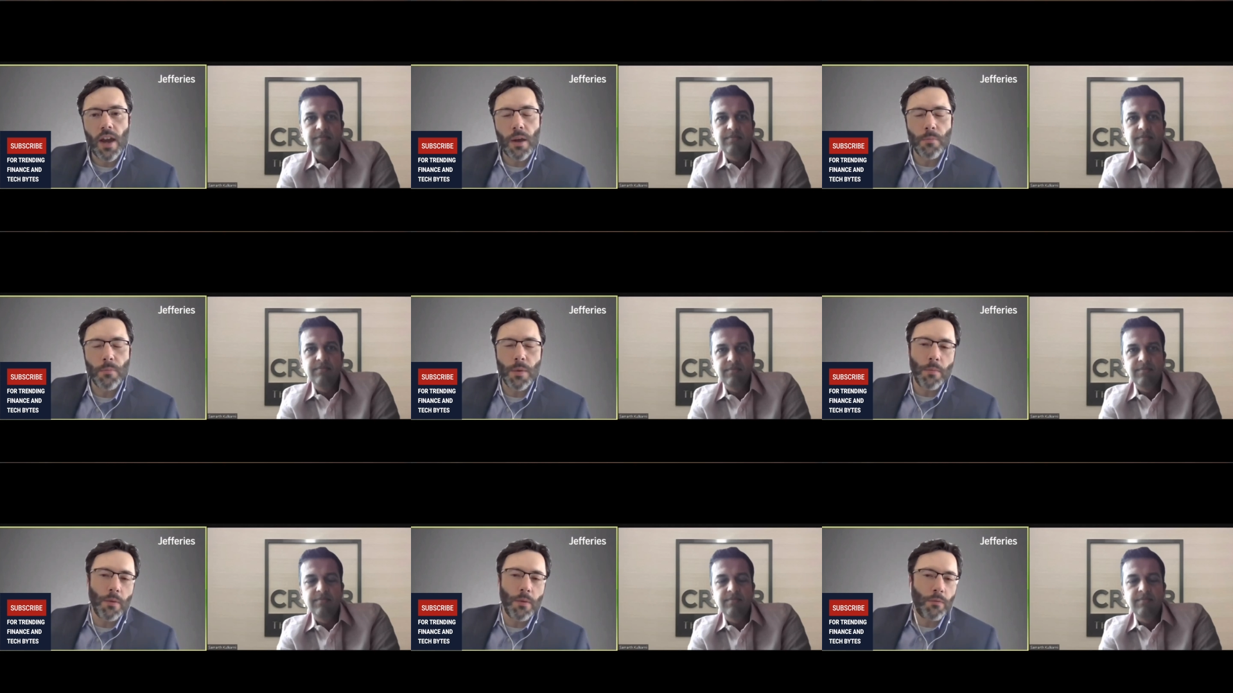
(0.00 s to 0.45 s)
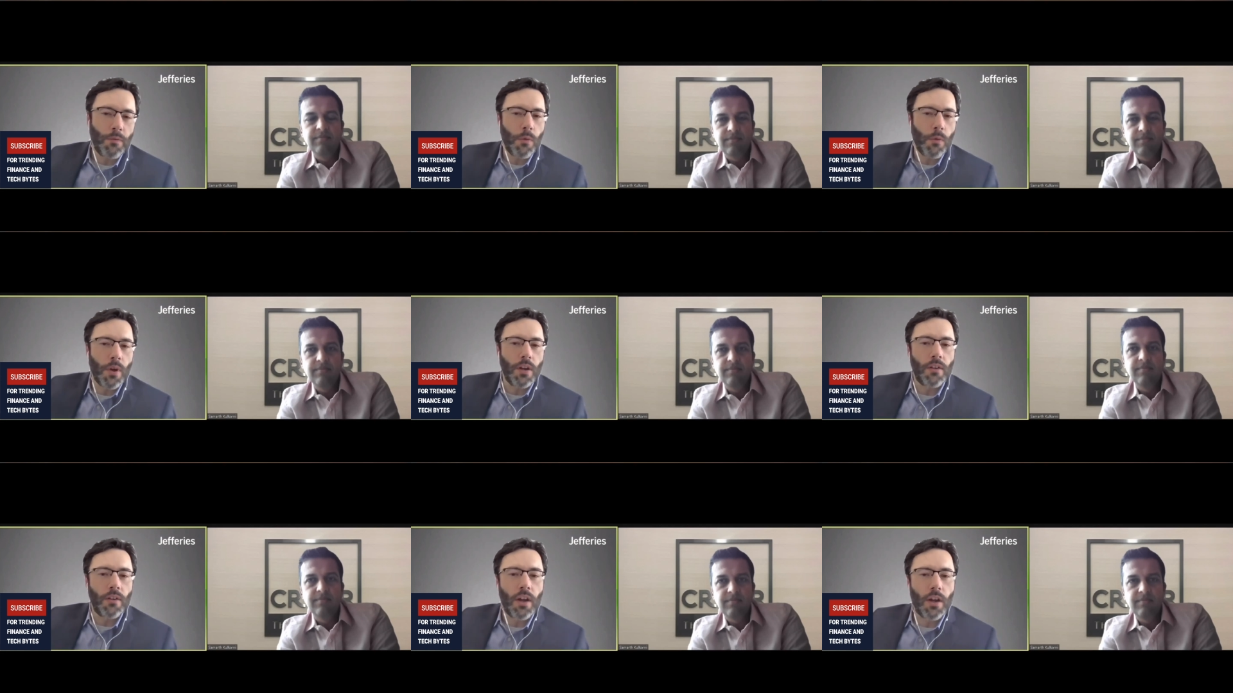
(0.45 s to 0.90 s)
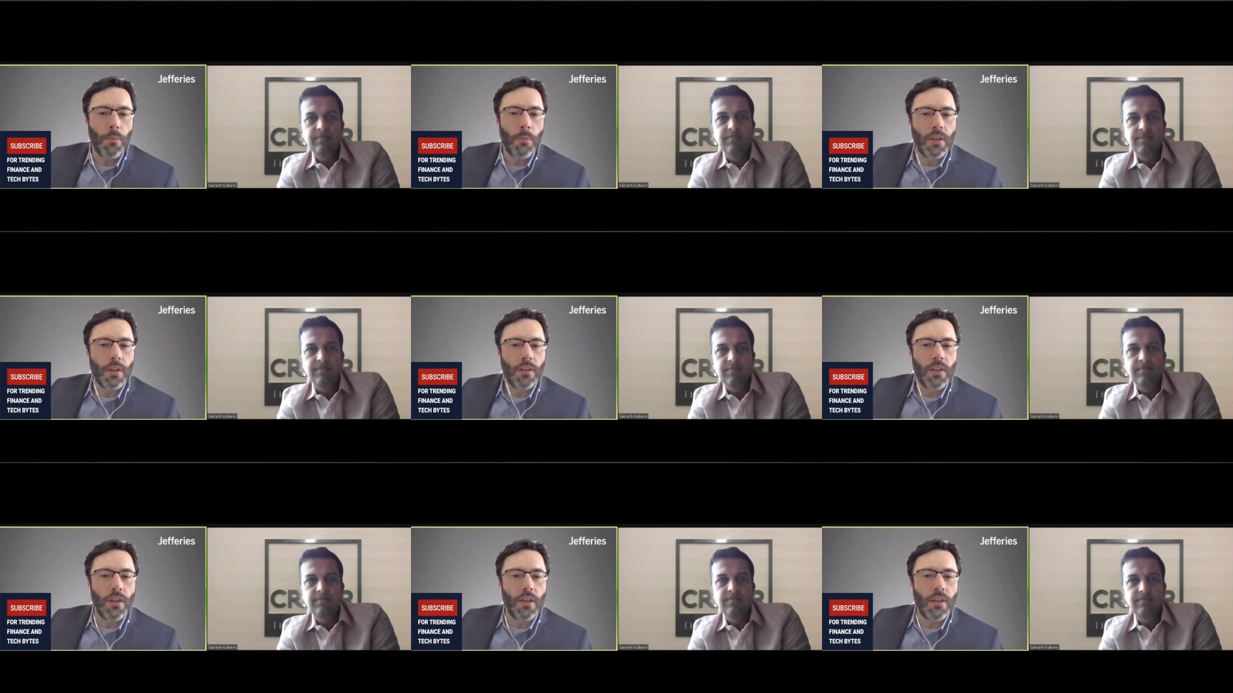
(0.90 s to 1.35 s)
Speaker 1: Uh, maybe if you want to talk
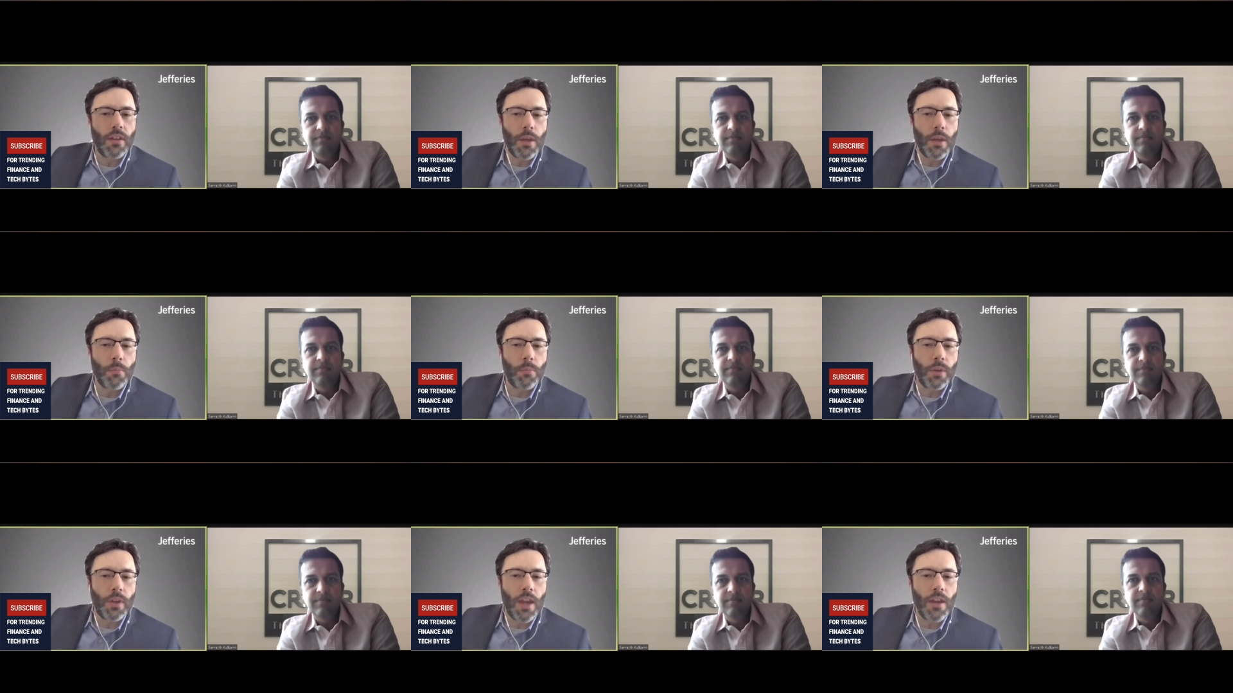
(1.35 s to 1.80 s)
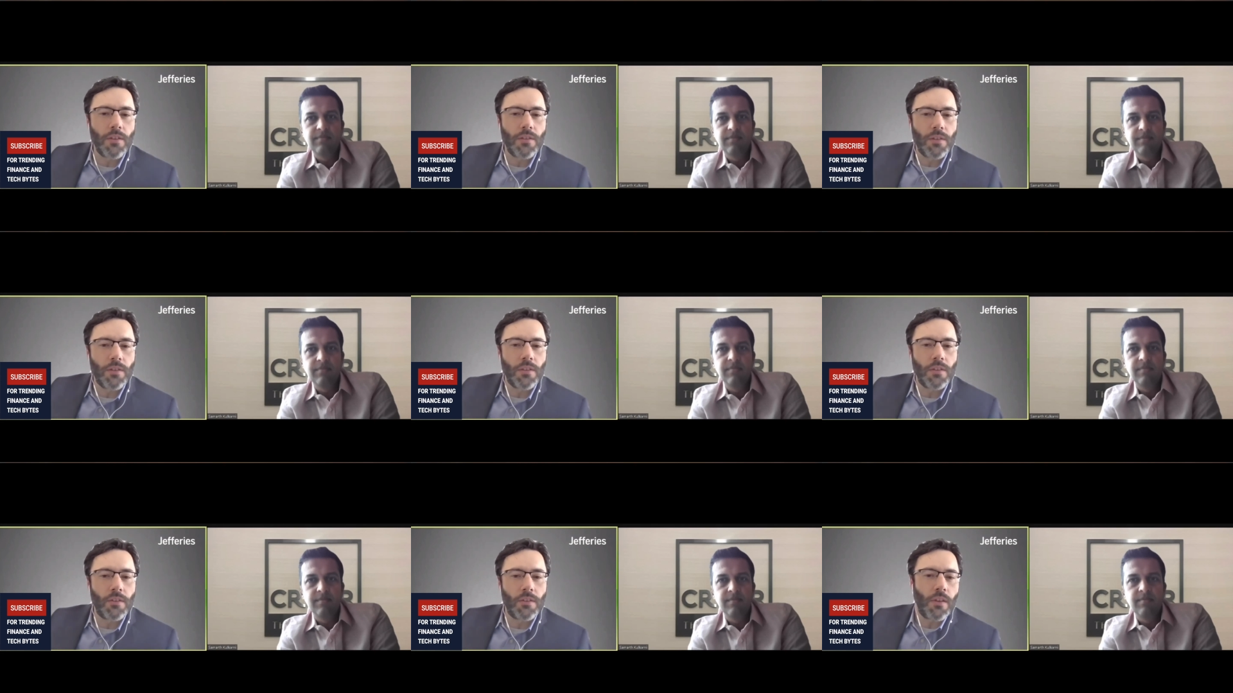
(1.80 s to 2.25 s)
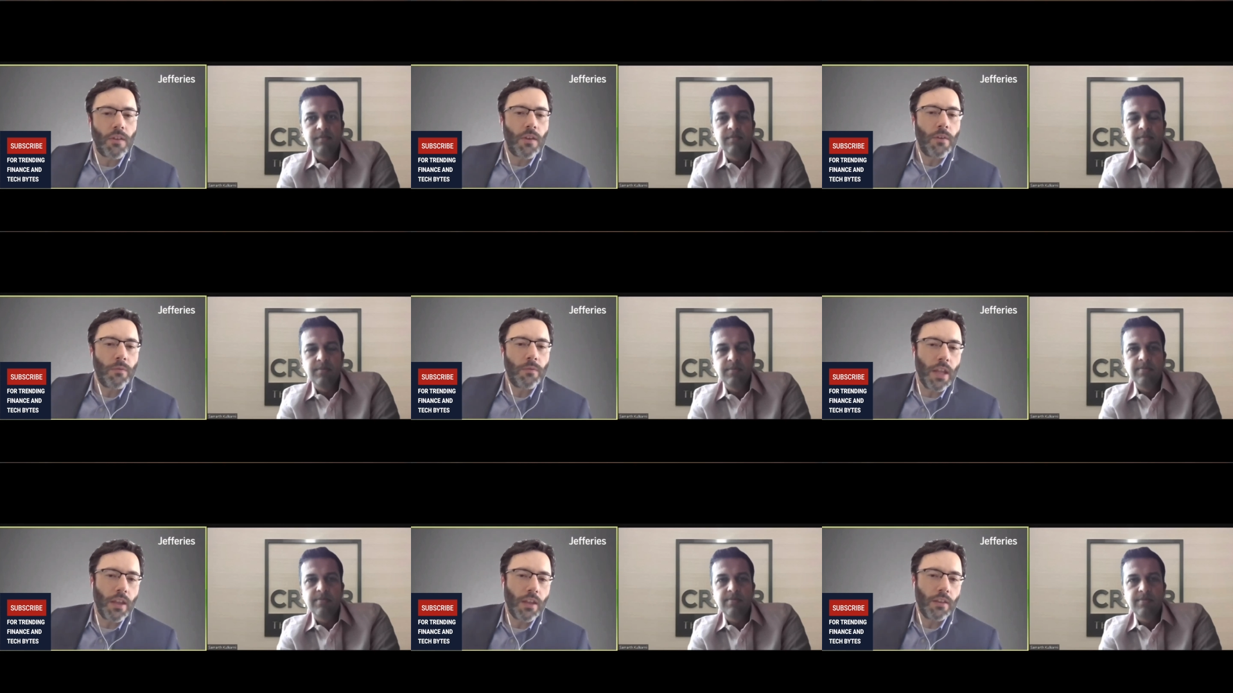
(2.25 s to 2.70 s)
about the, the implications
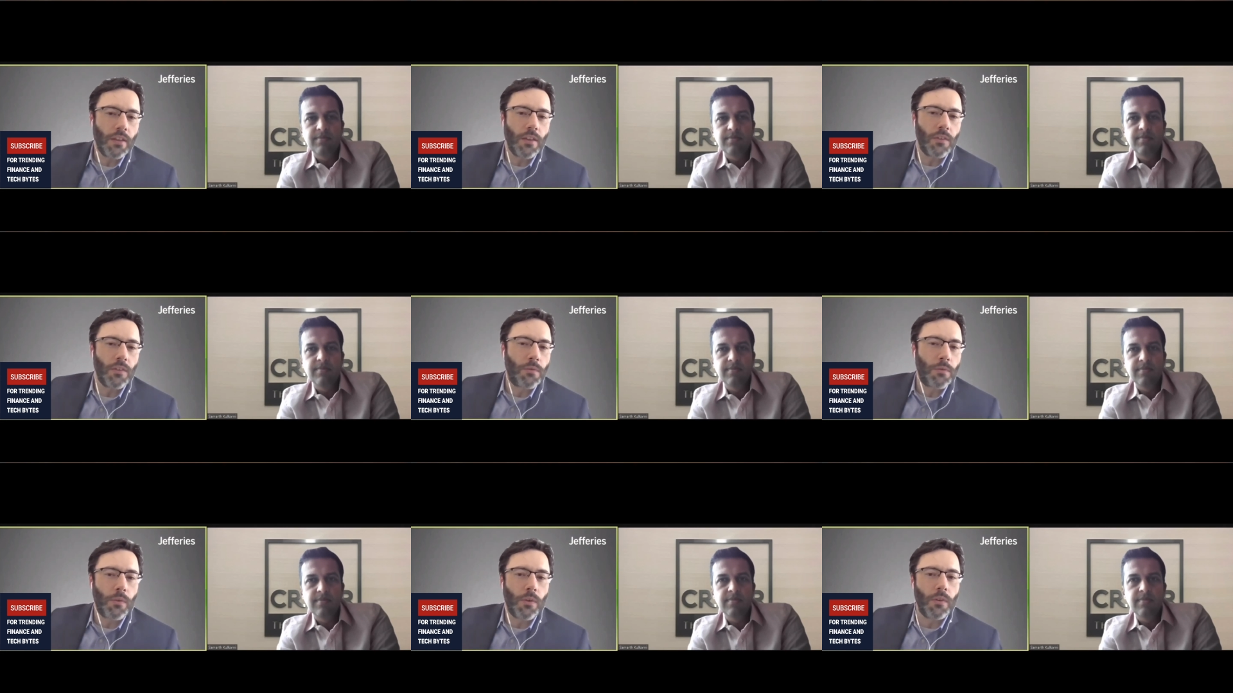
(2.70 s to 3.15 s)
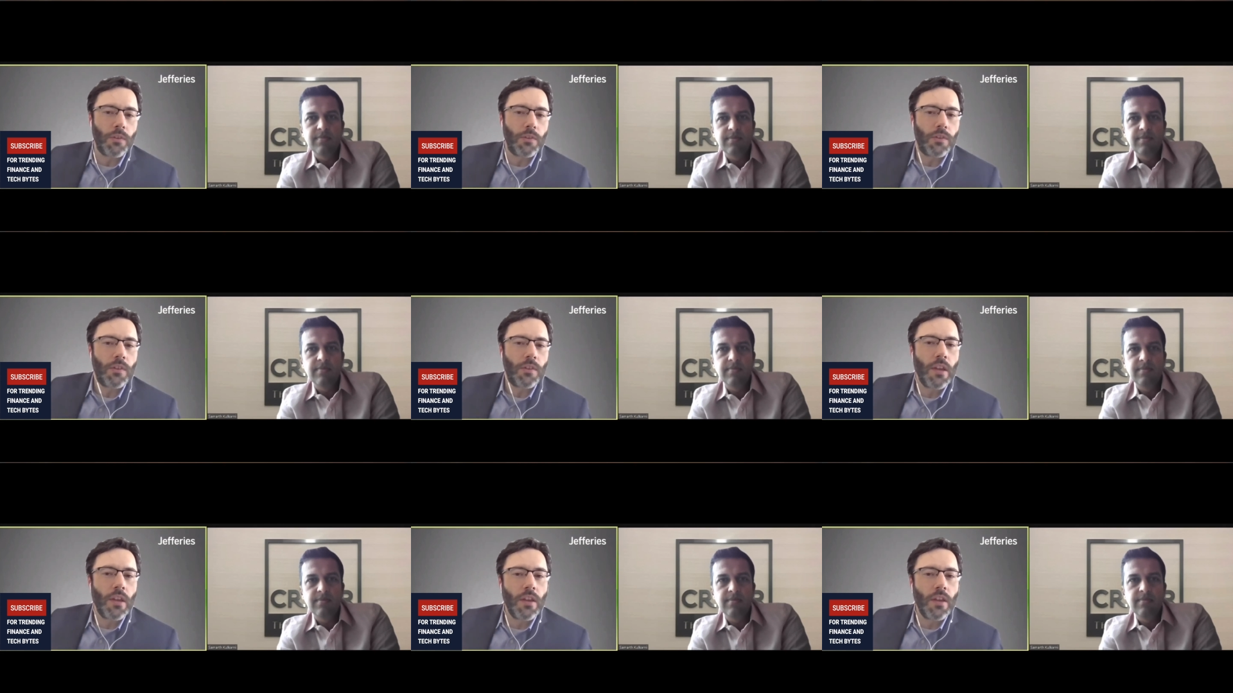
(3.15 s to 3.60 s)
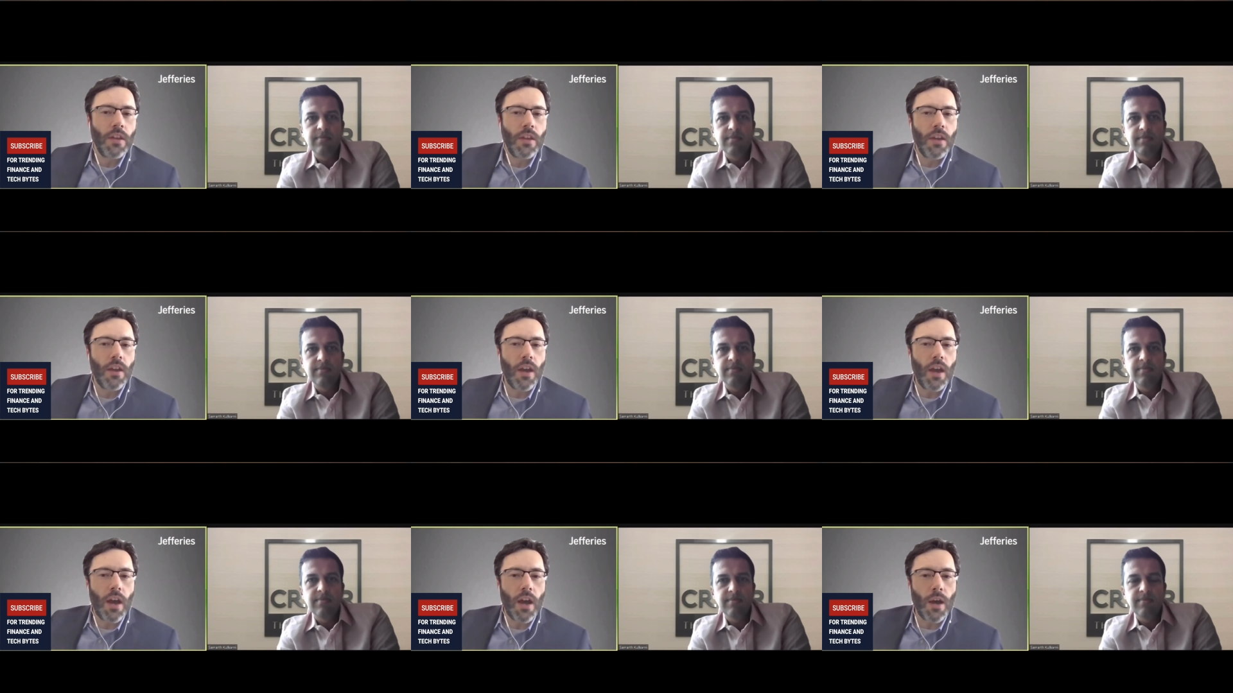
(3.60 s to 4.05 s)
of getting this first
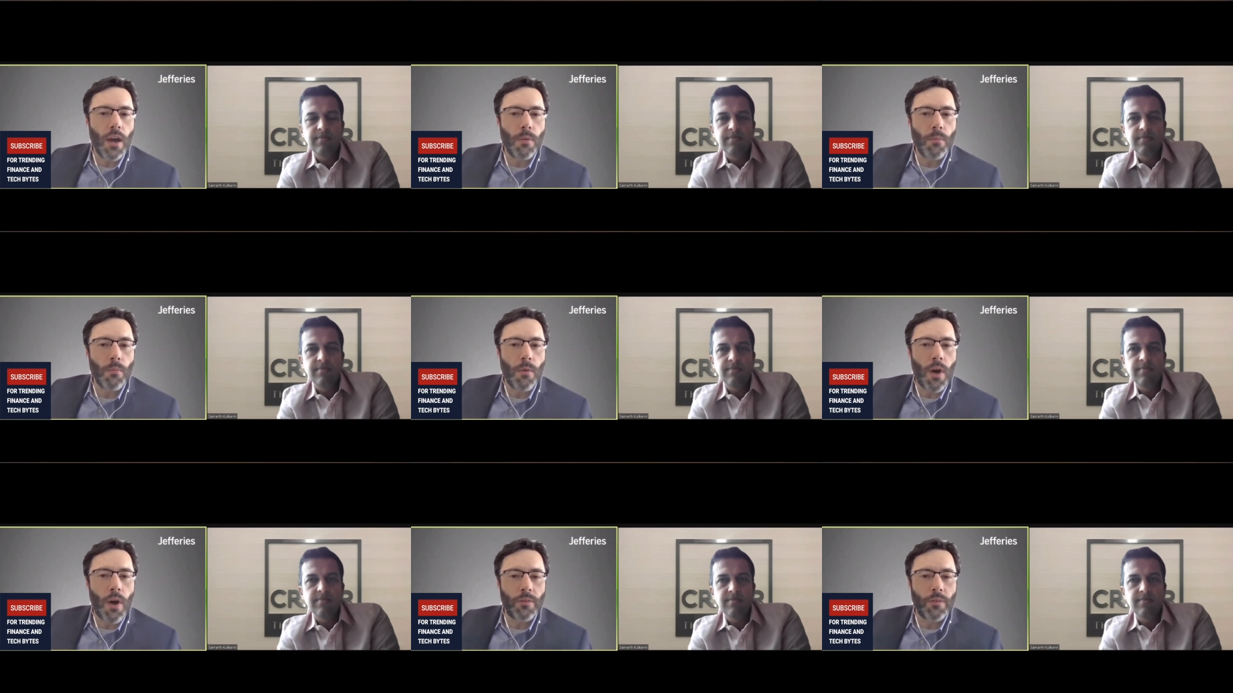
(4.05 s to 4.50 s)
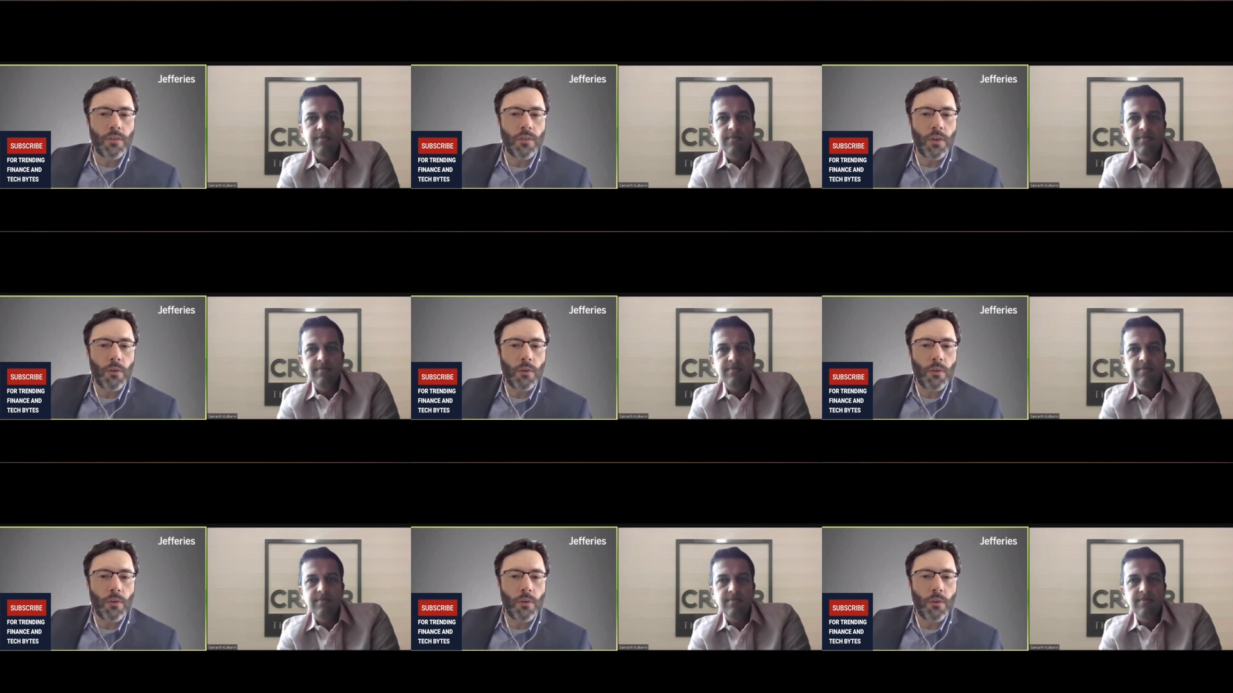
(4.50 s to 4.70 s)
um, off the